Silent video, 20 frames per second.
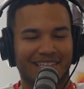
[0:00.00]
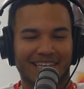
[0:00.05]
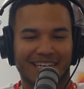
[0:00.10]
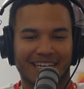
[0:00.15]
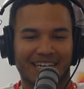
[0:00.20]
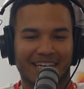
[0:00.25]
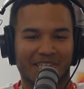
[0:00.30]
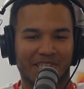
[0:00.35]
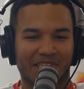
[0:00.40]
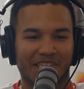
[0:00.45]

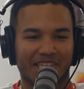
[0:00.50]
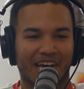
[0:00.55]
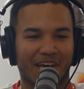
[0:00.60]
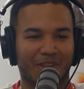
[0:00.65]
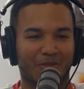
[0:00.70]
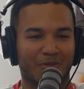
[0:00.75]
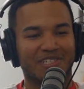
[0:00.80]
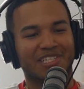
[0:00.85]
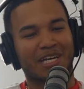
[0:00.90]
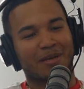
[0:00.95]
Yeah, because he
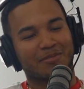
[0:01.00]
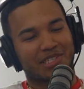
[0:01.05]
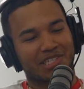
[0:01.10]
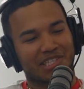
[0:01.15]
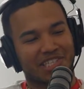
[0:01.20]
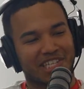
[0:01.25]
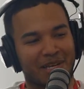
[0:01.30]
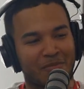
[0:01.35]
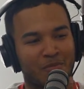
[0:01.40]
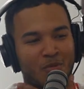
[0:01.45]
died three times in
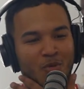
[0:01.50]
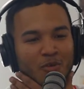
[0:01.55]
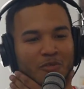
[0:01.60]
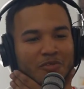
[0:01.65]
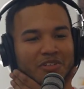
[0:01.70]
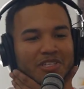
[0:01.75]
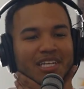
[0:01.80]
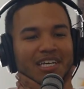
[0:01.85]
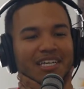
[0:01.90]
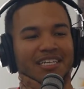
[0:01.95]
the same
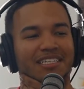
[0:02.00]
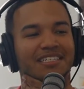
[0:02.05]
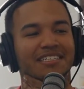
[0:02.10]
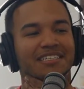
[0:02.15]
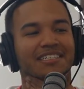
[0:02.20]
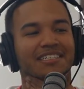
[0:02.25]
movie. In